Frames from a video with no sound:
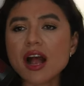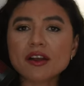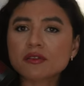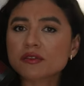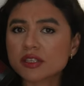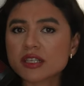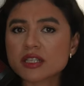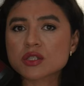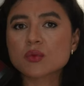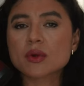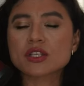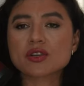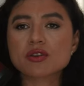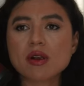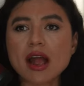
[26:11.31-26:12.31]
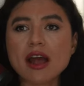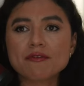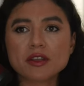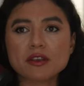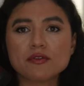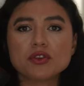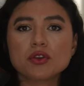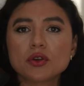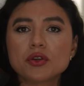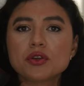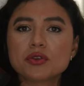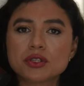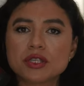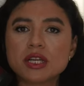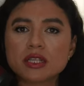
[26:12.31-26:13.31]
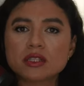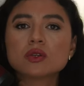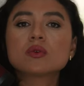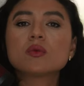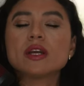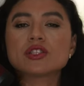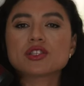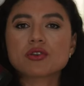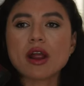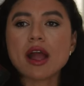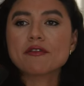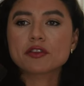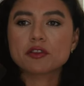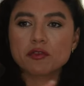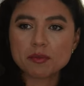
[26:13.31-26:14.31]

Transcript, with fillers: I don't think it's witchcraft if you don't use it as witchcraft.